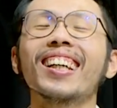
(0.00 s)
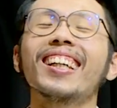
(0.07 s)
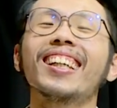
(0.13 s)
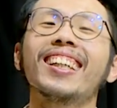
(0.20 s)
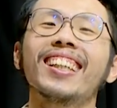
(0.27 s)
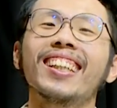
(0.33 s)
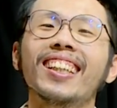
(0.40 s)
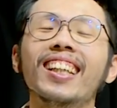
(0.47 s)

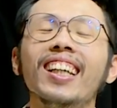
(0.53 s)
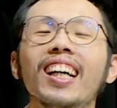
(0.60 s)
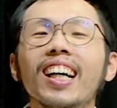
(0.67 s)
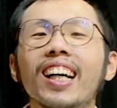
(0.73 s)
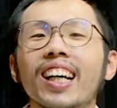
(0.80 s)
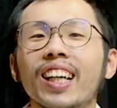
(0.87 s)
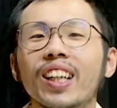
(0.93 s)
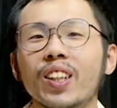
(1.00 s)
And
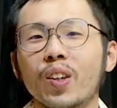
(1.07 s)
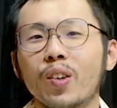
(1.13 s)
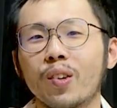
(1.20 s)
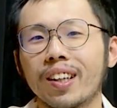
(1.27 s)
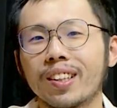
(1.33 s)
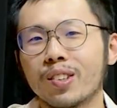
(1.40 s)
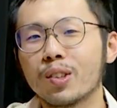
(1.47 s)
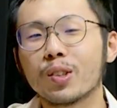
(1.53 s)

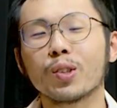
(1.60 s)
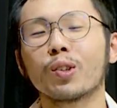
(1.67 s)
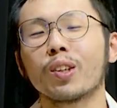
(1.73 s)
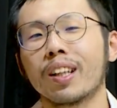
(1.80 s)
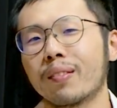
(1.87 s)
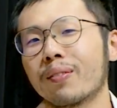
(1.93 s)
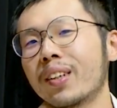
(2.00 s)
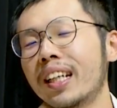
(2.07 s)
as usual,
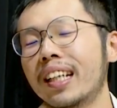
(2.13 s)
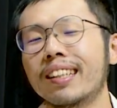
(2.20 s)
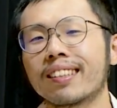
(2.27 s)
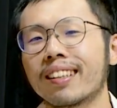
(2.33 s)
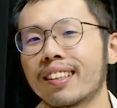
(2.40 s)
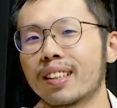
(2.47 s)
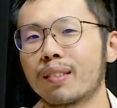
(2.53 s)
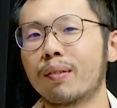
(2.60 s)
I'm going to
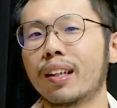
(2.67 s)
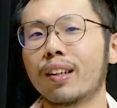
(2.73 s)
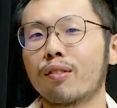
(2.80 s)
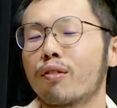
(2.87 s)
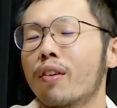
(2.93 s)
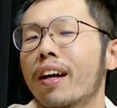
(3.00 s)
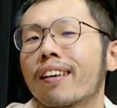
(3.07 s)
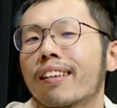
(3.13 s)
discuss about
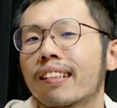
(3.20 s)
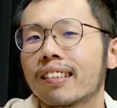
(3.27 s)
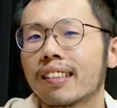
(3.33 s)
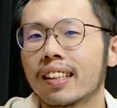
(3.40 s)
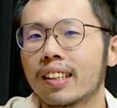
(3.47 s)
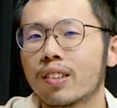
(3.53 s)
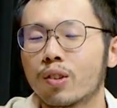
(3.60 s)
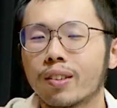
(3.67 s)

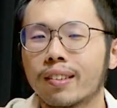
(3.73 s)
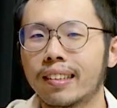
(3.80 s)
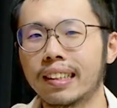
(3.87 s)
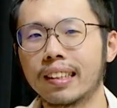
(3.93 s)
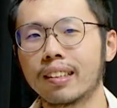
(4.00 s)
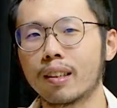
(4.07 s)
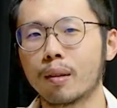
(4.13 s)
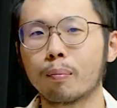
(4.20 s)
variously
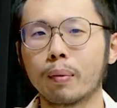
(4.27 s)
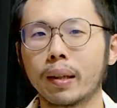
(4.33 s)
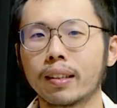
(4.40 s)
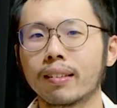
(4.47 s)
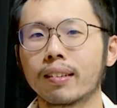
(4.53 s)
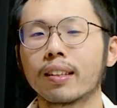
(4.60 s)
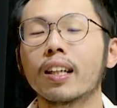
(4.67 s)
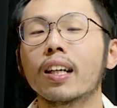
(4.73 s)
interesting
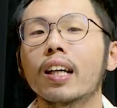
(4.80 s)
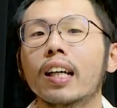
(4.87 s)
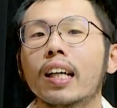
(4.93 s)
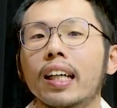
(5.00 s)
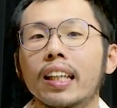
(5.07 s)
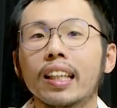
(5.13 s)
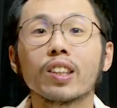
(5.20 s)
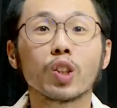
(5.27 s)
topics
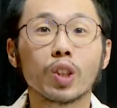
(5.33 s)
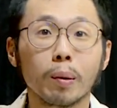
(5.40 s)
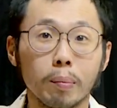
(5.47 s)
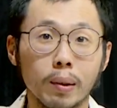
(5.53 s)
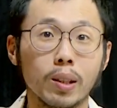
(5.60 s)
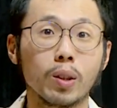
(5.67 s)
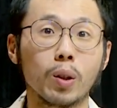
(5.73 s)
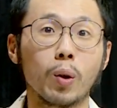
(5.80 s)
in each
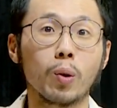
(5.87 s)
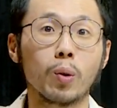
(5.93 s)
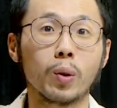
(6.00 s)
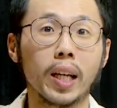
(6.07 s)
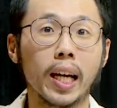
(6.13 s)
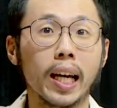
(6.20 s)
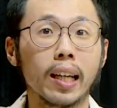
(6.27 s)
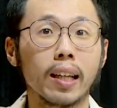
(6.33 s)

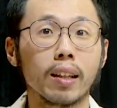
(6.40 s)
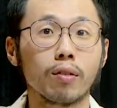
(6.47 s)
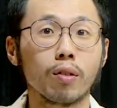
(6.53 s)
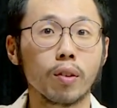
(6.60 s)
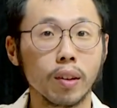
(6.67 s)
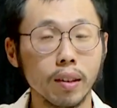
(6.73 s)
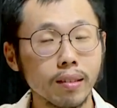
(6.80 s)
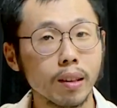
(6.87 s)
episode. And
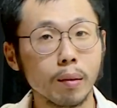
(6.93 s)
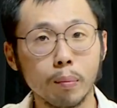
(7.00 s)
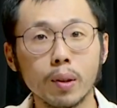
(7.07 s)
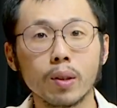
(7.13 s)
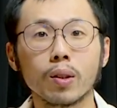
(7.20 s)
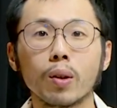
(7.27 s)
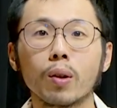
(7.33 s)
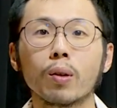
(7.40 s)
for this
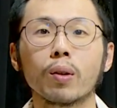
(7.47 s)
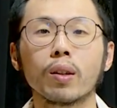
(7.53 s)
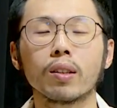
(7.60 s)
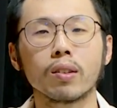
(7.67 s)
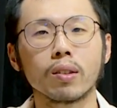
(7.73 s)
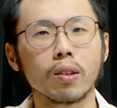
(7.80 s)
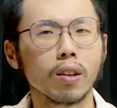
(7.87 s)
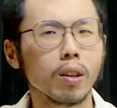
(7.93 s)
episode,
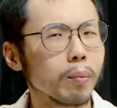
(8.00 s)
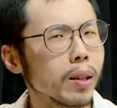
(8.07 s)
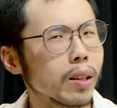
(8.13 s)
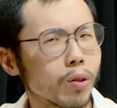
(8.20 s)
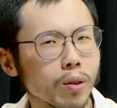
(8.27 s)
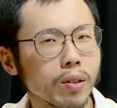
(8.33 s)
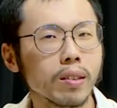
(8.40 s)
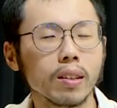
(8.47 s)
it's going to be
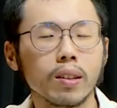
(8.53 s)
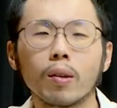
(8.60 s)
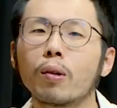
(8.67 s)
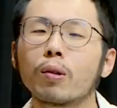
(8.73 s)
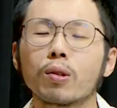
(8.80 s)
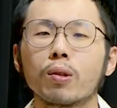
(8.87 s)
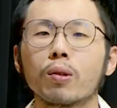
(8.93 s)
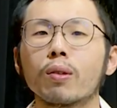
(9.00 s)
interesting
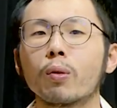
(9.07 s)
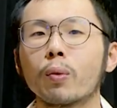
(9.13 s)
also.